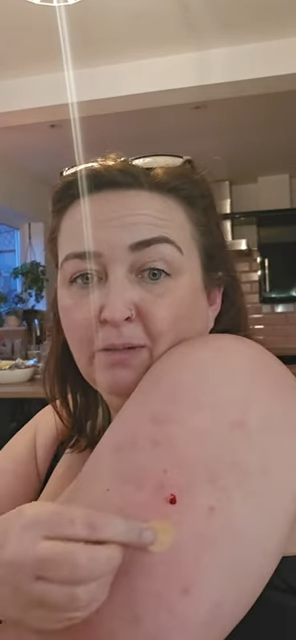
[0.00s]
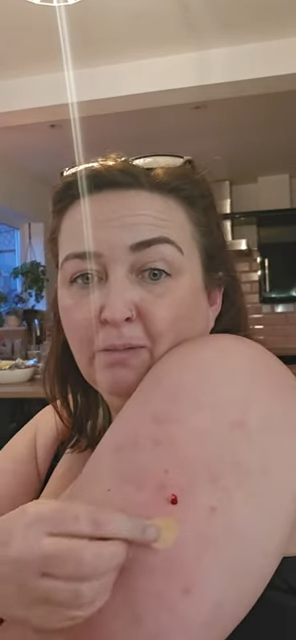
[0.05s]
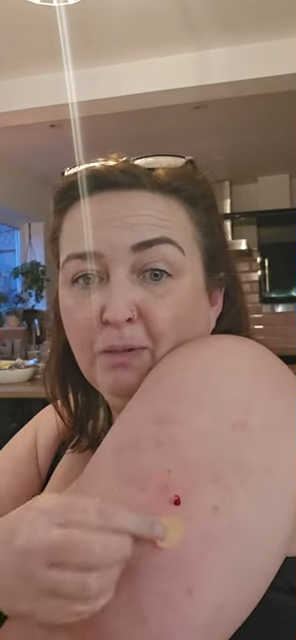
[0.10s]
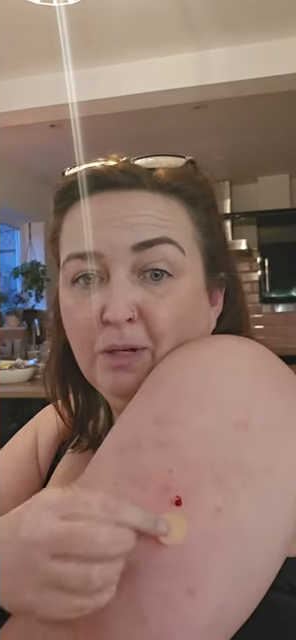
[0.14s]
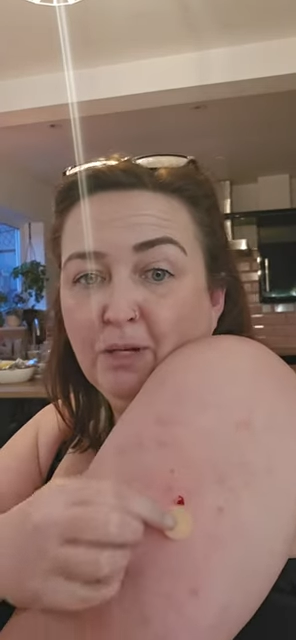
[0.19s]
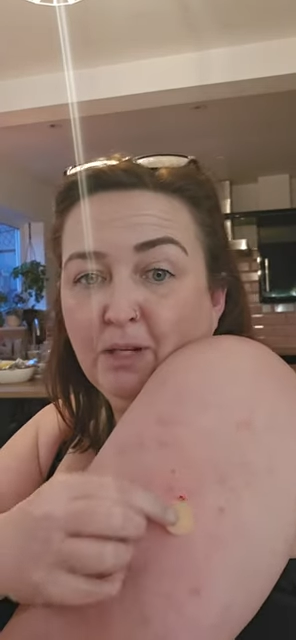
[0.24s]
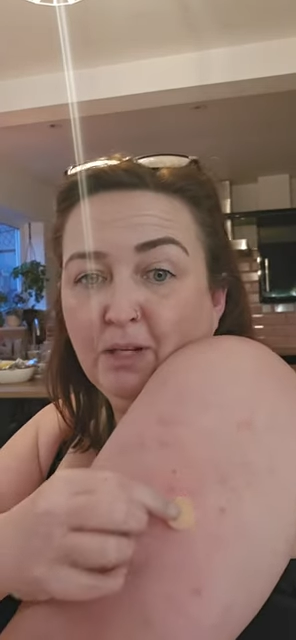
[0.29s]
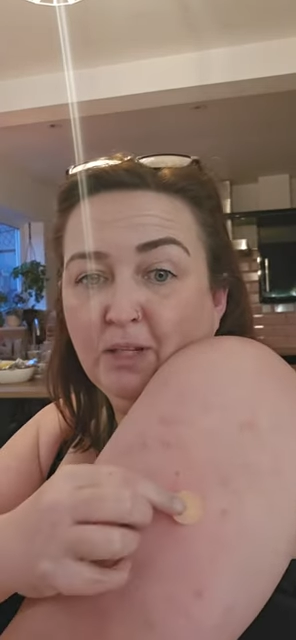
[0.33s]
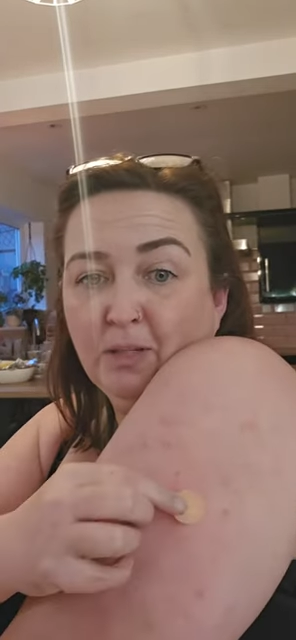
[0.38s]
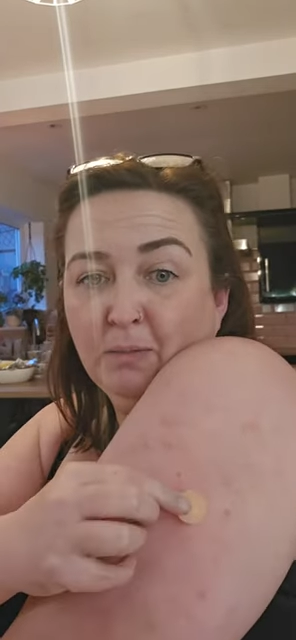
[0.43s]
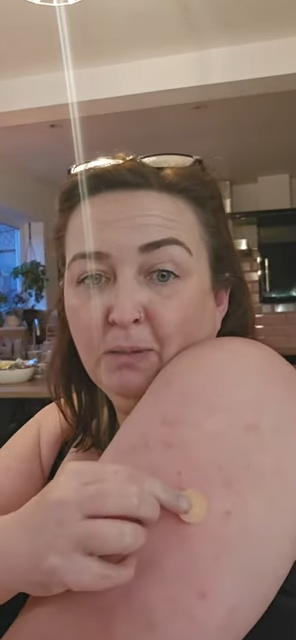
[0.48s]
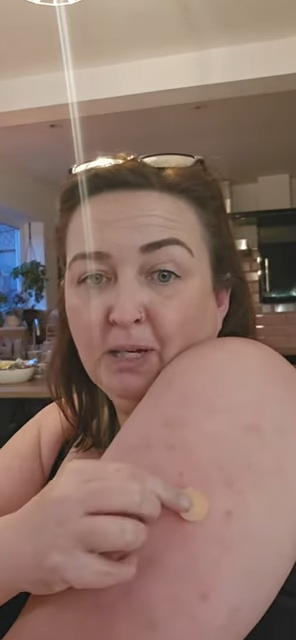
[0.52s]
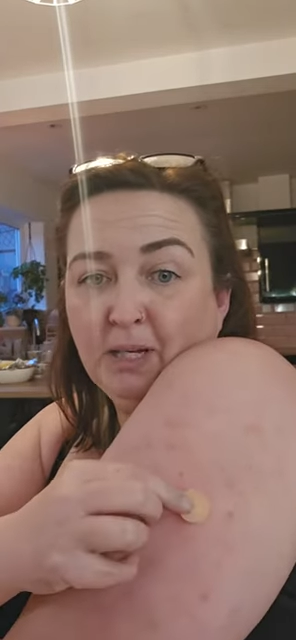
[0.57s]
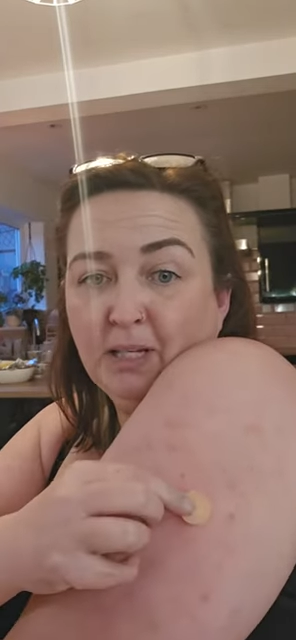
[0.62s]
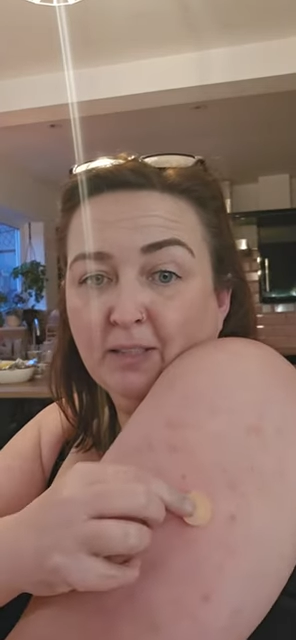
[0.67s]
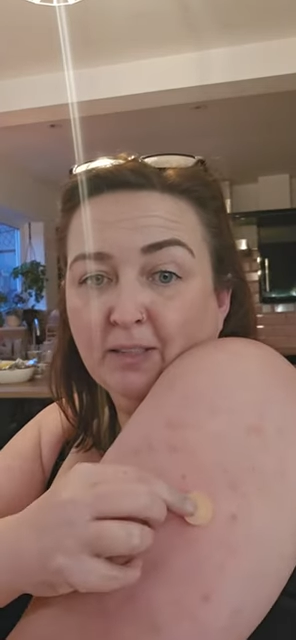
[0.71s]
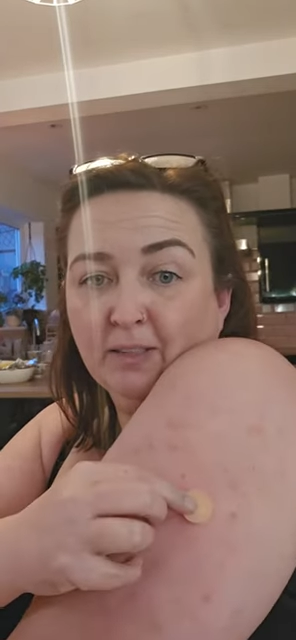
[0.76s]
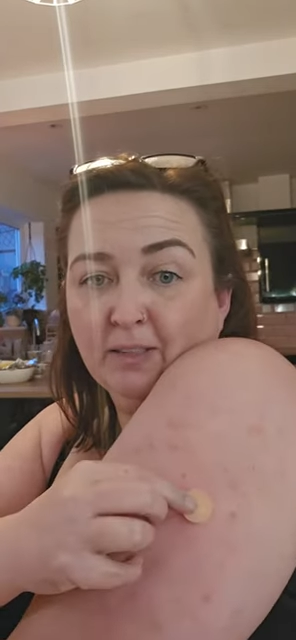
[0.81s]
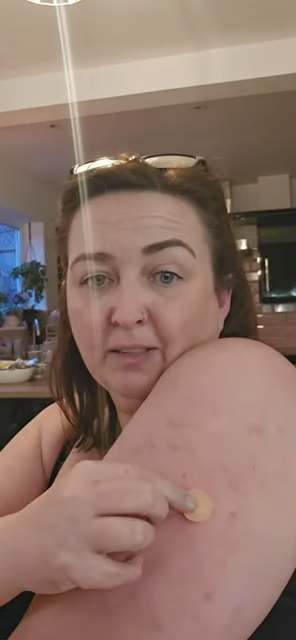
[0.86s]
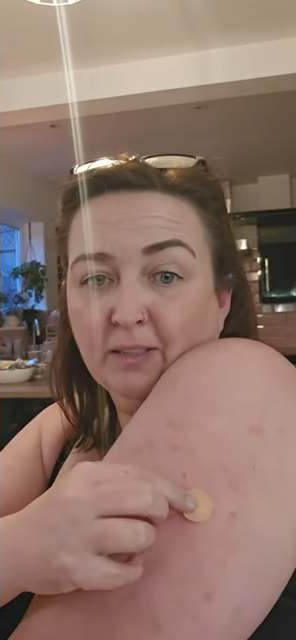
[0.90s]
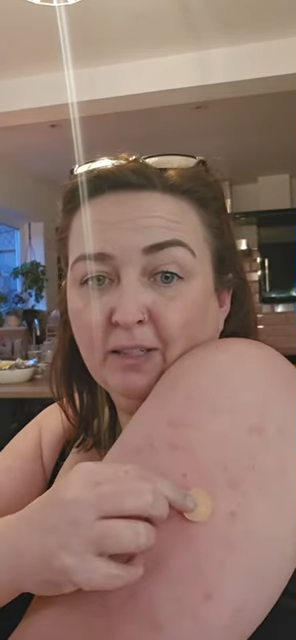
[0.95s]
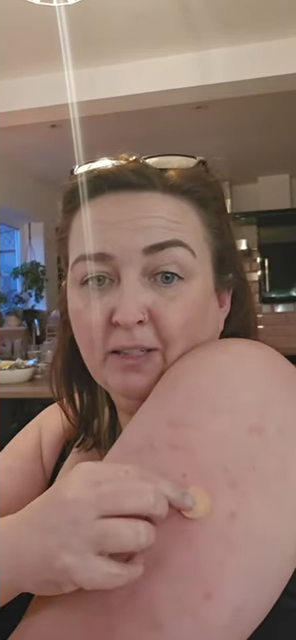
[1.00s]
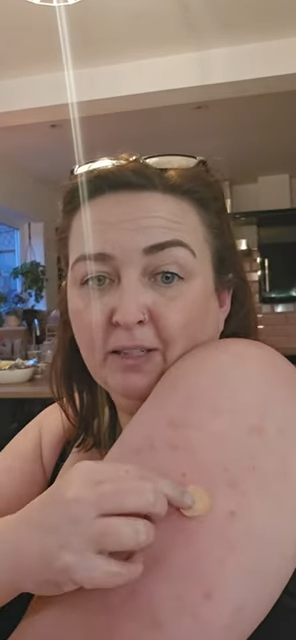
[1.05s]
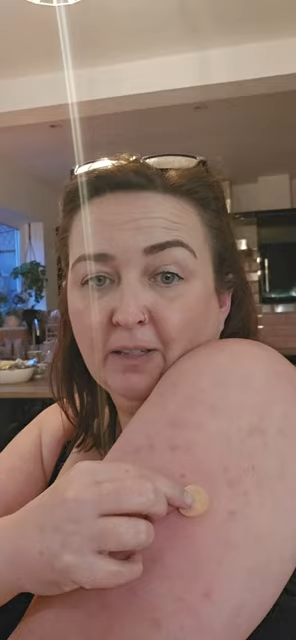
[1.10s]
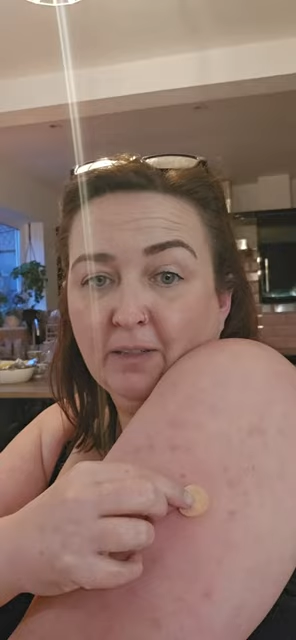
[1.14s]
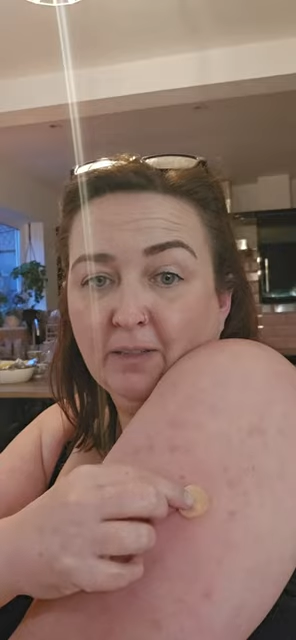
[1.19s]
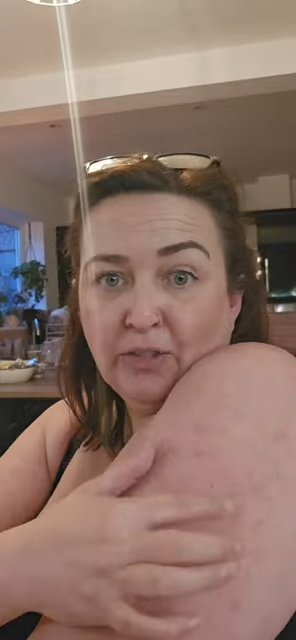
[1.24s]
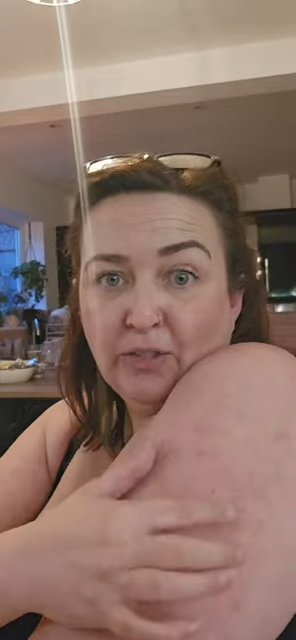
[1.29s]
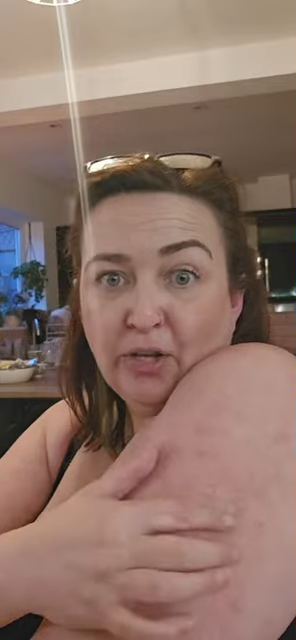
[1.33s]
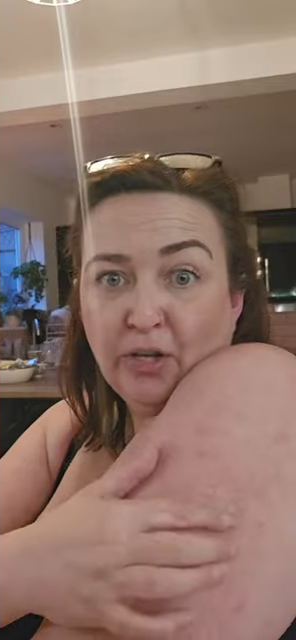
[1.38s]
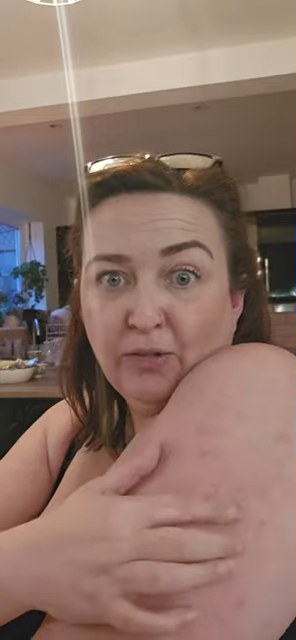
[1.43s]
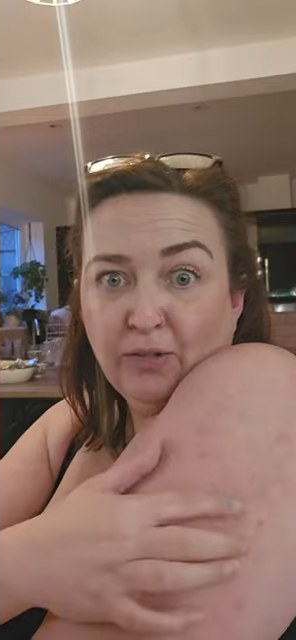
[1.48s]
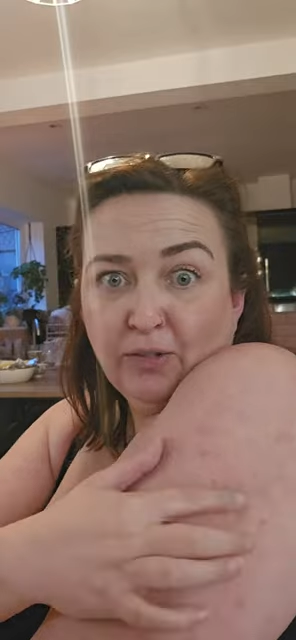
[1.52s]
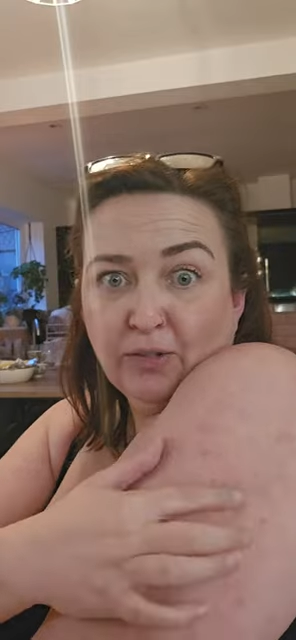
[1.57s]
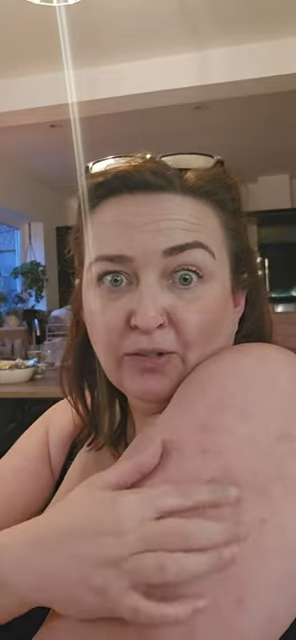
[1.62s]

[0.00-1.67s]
apply the cluster. Note the